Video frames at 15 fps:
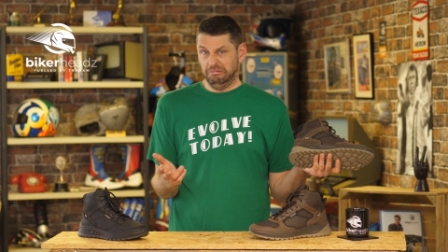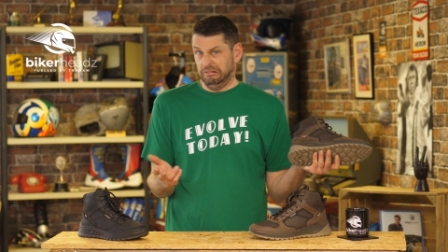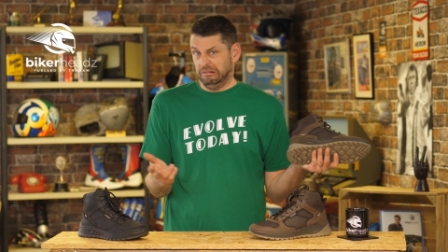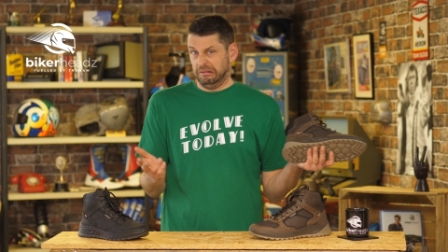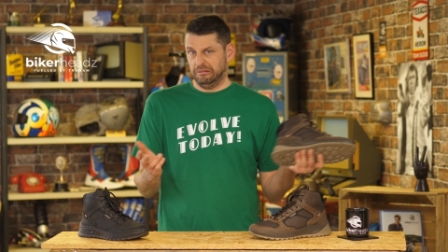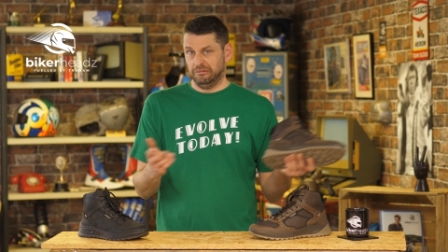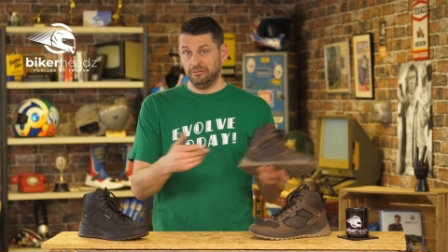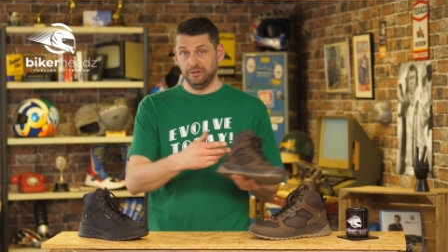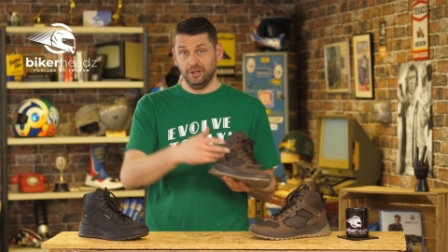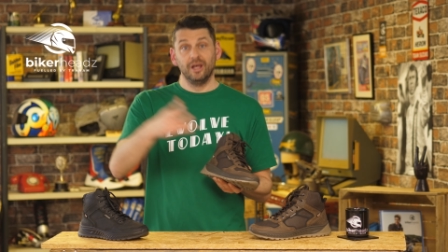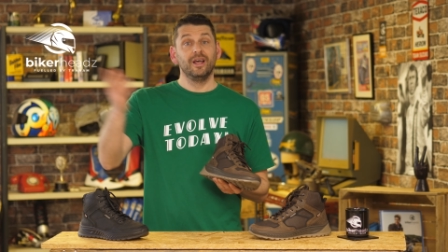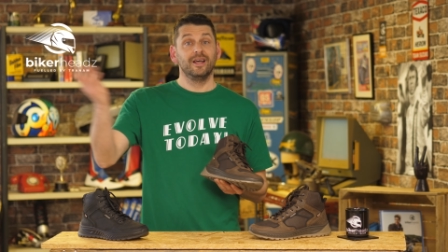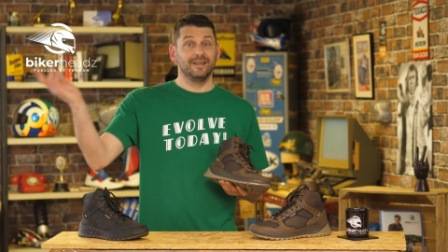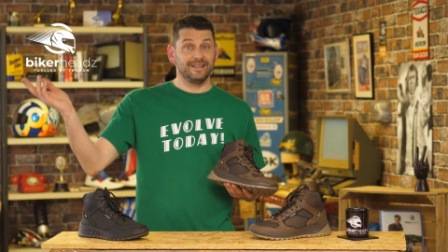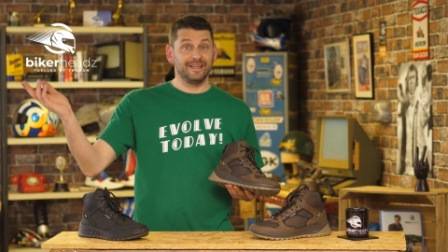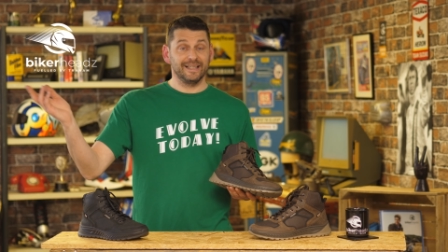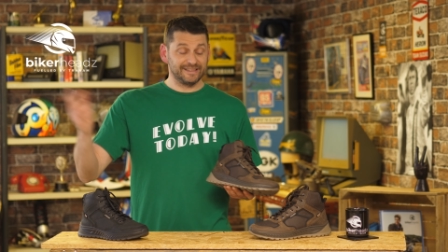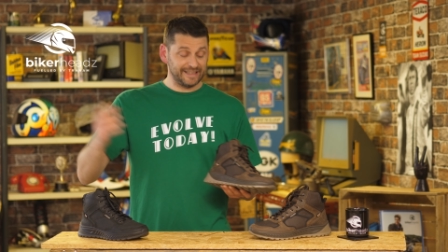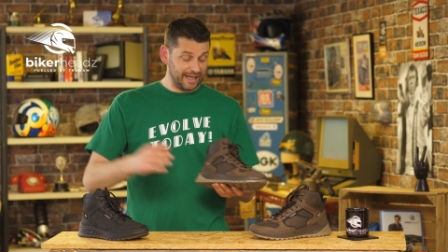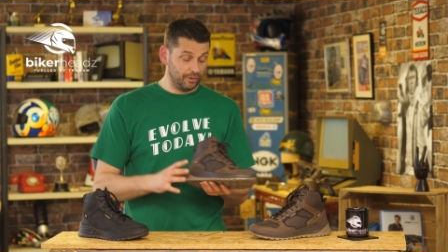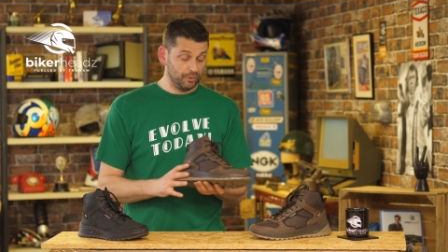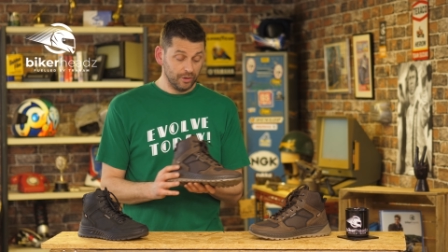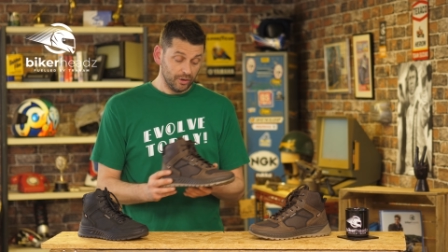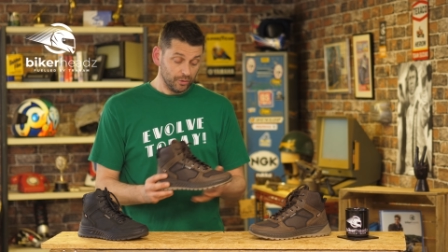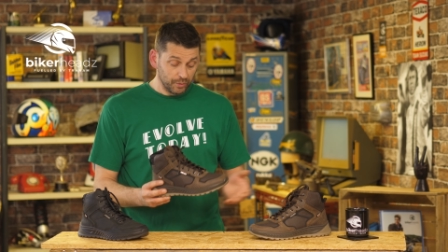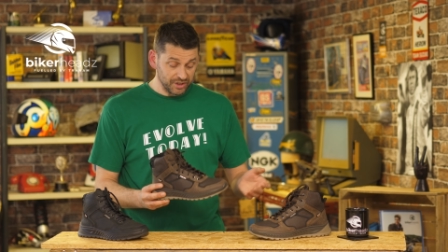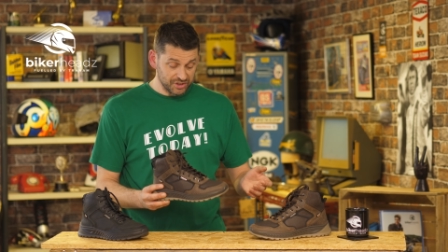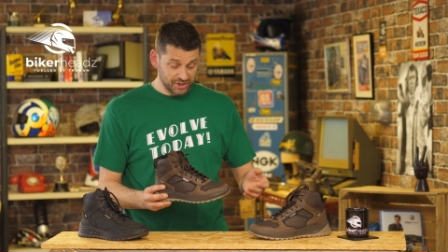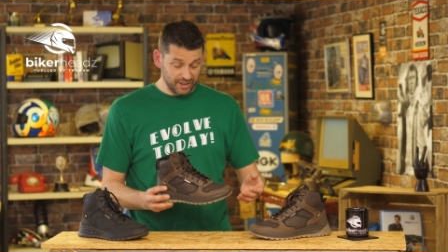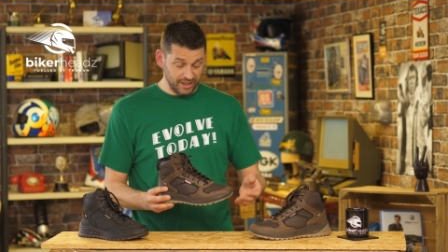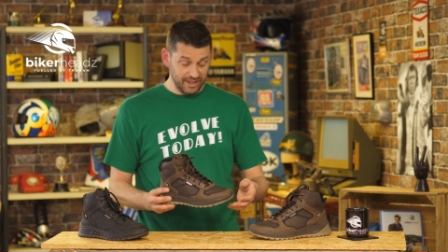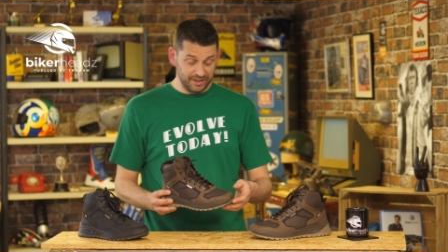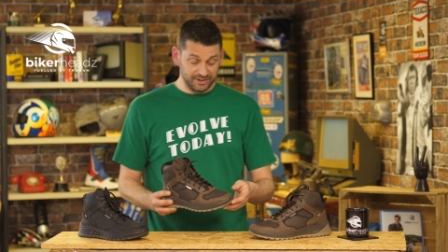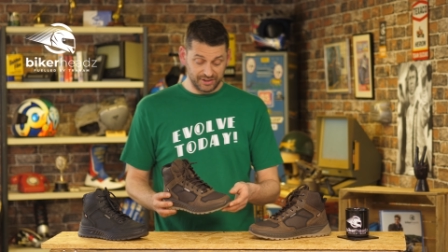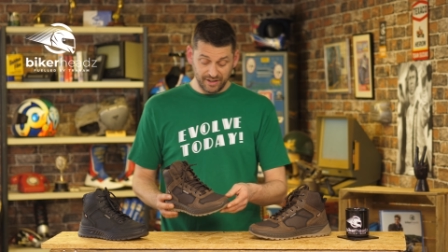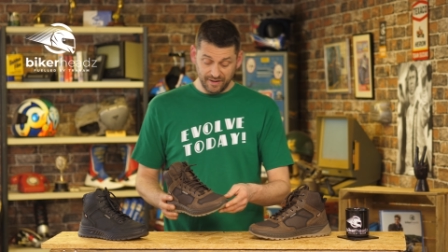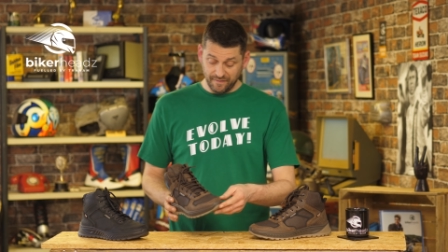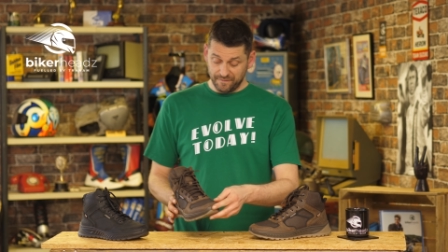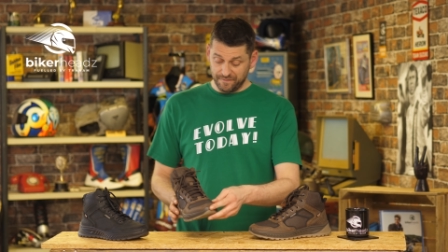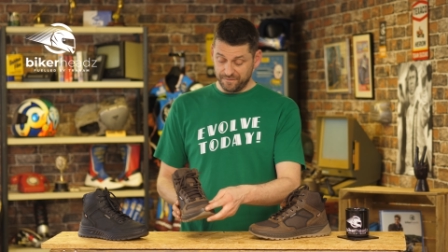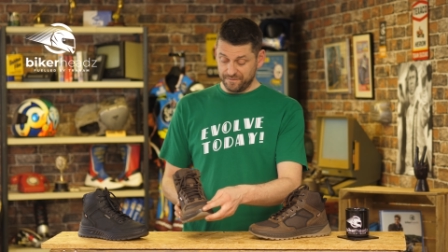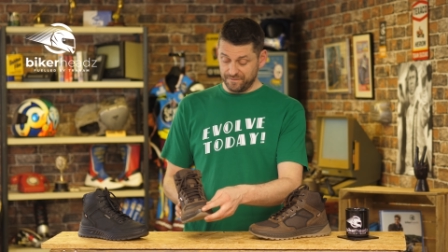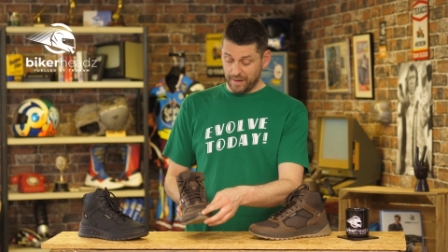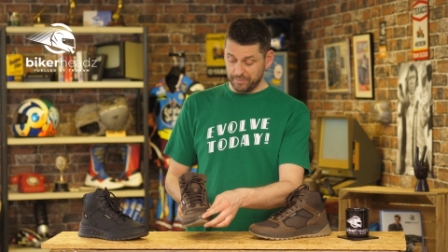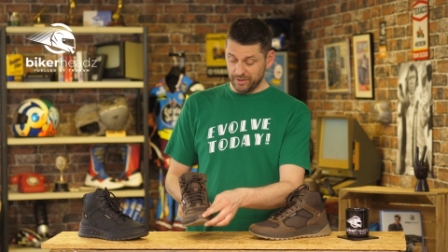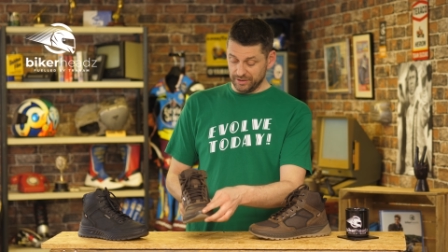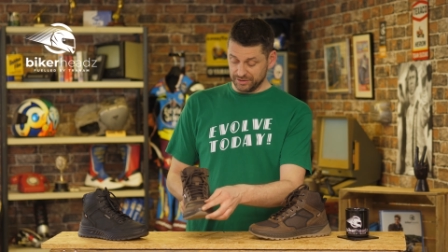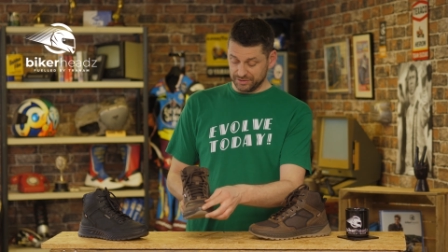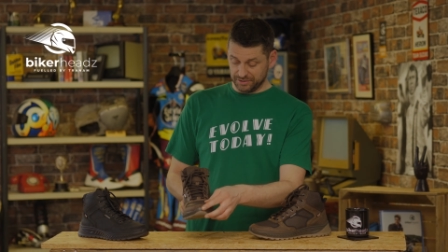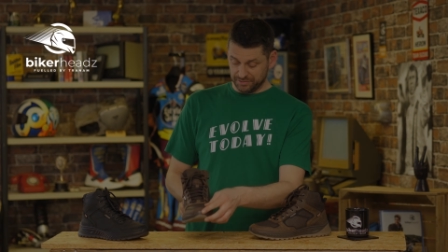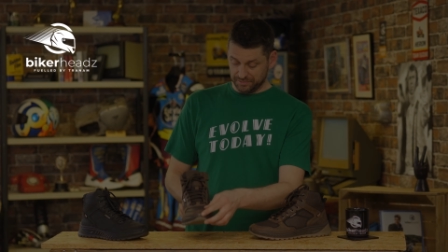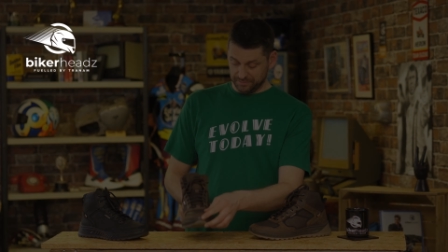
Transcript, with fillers: ugh, get out, which is fabulous.